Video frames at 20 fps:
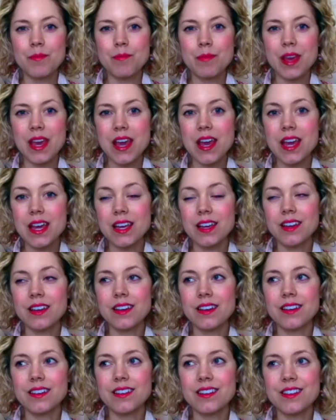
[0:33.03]

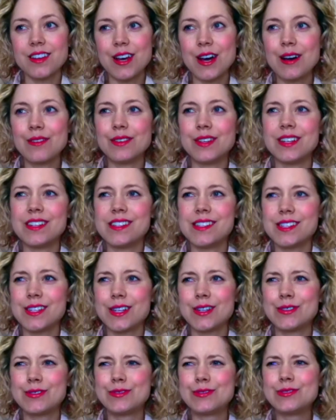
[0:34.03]
being nervous
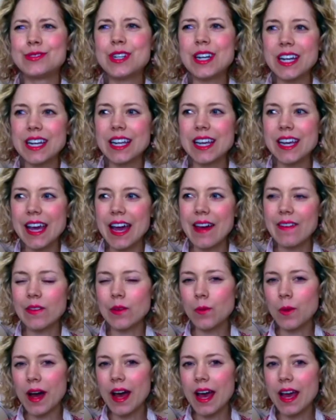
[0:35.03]
can really get in
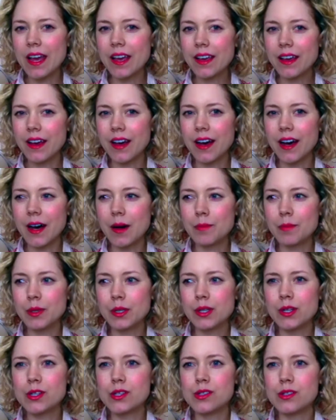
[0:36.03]
the way
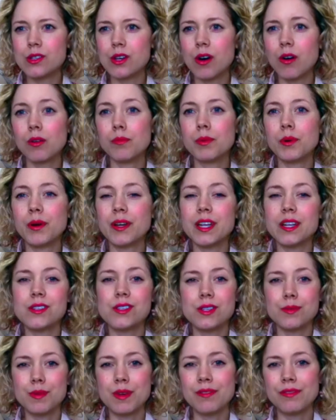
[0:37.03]
because the whole point
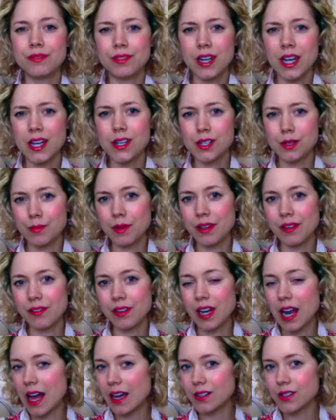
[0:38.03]
is to be free, to be
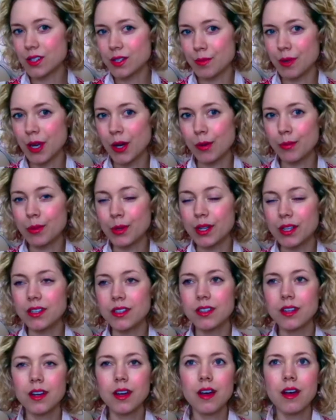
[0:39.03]
relaxed, to be
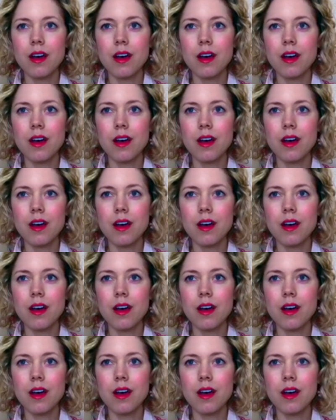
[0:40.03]
open.